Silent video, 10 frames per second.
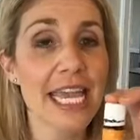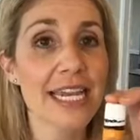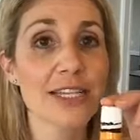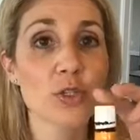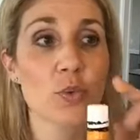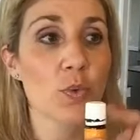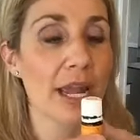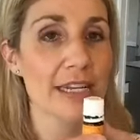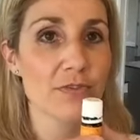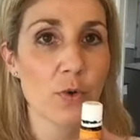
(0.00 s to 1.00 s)
It is
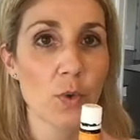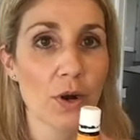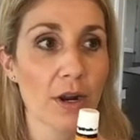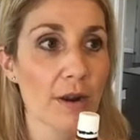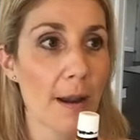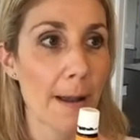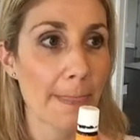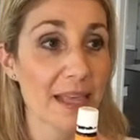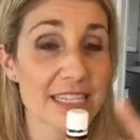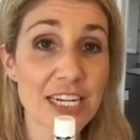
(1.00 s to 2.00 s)
great for,
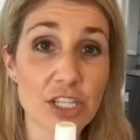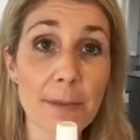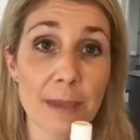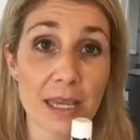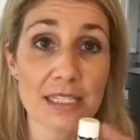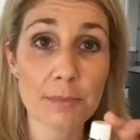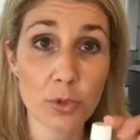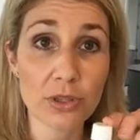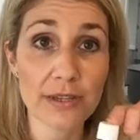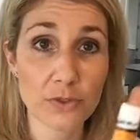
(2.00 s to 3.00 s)
um, it's actually a big, it's a
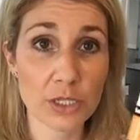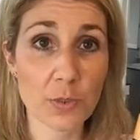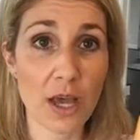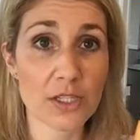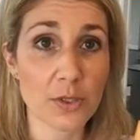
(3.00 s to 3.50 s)
mood lifter as well.